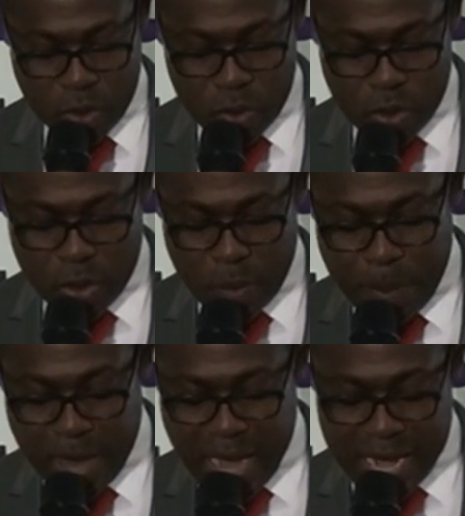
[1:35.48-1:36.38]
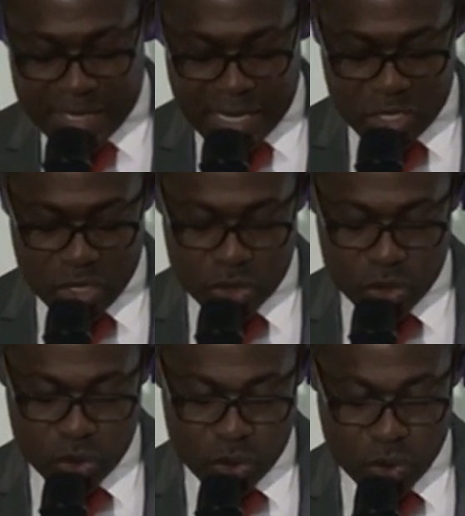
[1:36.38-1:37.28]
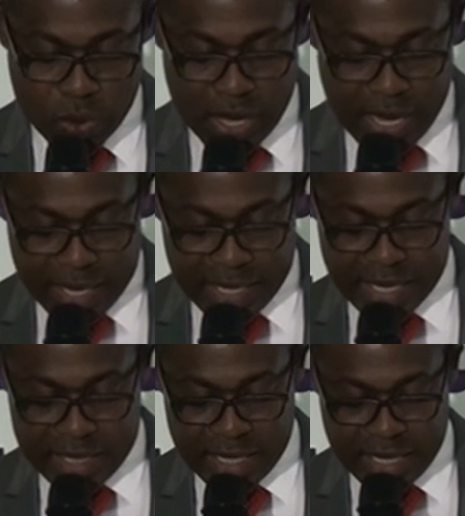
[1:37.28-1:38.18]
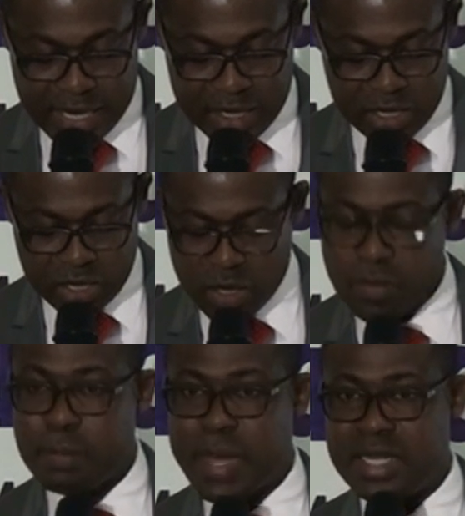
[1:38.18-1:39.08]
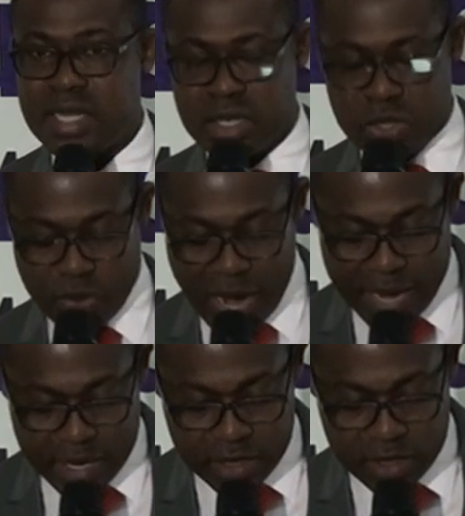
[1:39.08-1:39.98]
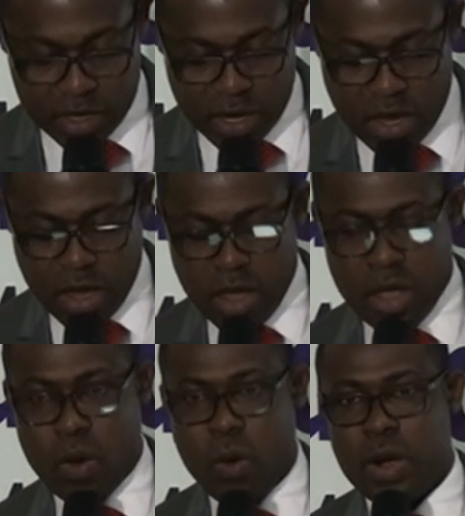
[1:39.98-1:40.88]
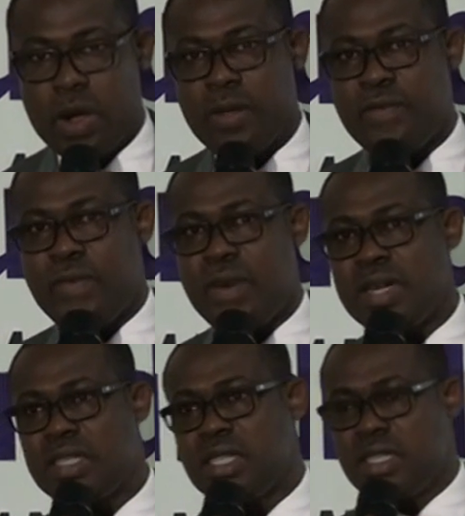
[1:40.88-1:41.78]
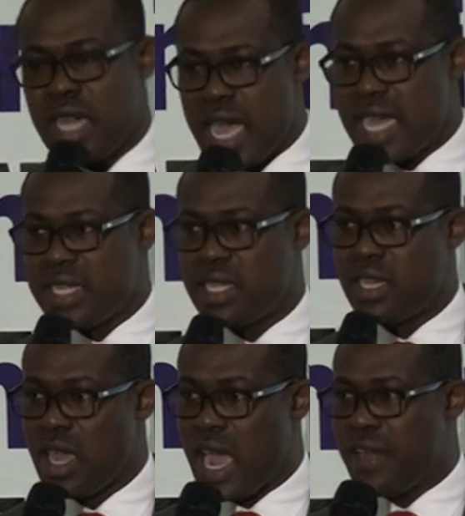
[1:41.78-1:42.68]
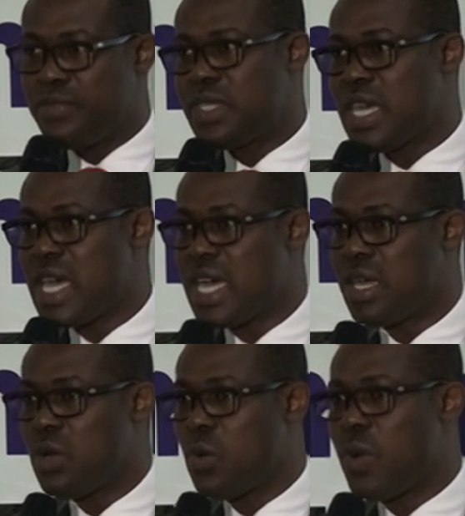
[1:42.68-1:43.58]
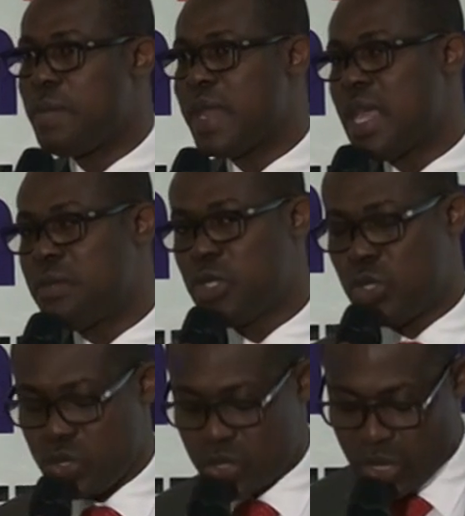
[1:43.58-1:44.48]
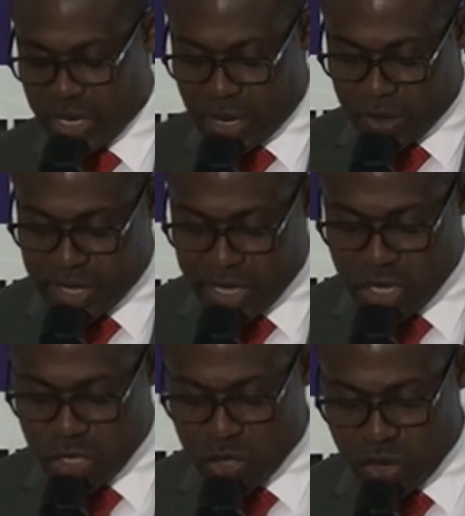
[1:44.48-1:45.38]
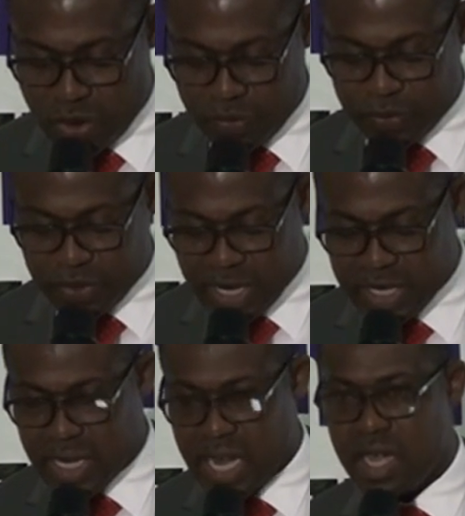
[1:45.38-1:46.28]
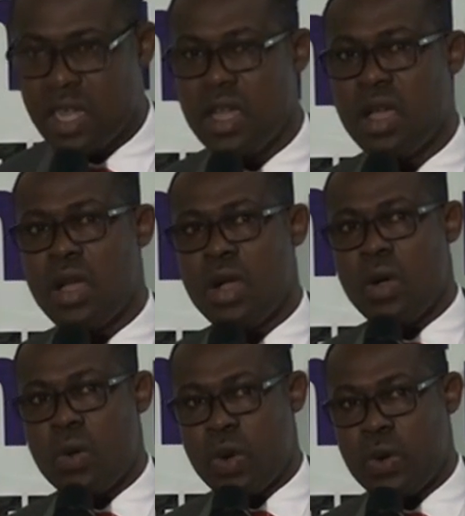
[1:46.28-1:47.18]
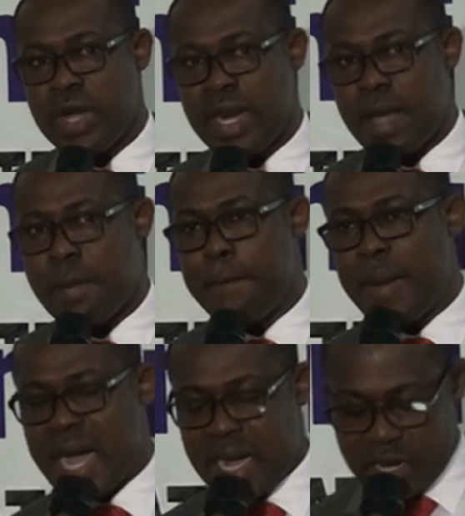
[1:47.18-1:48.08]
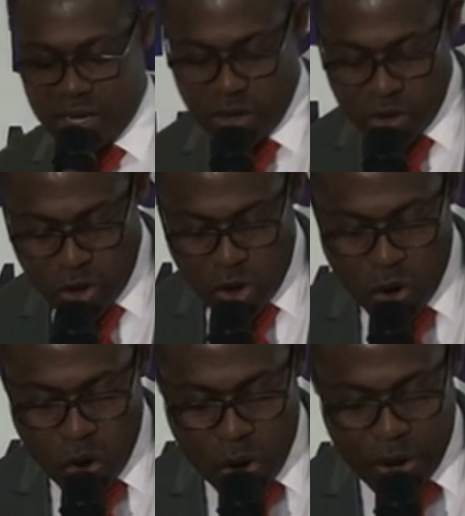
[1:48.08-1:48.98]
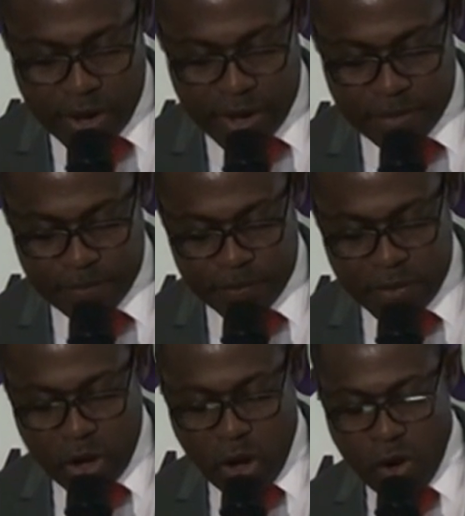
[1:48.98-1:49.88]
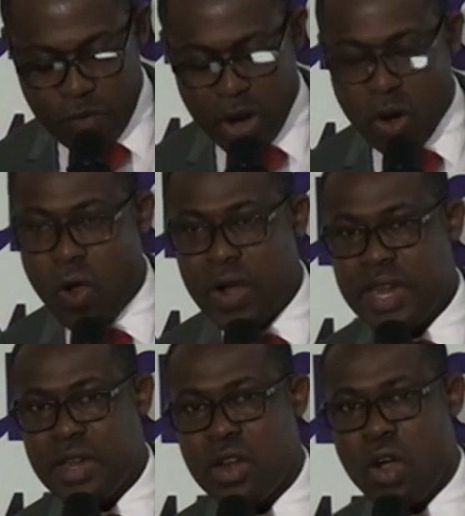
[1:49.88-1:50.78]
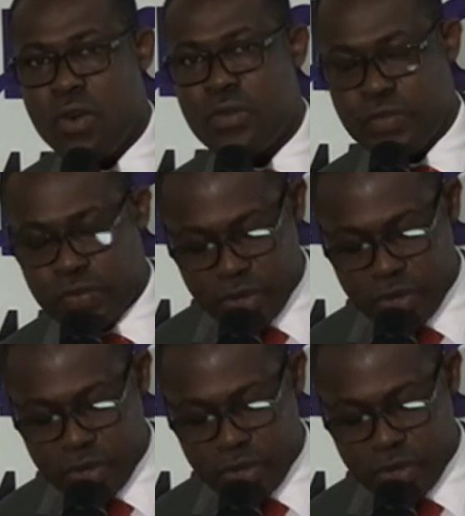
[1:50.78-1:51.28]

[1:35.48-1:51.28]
we will pay attention to getting these basics right. The first task after we've been able to sort out the issue of data, we will embark on overhauling of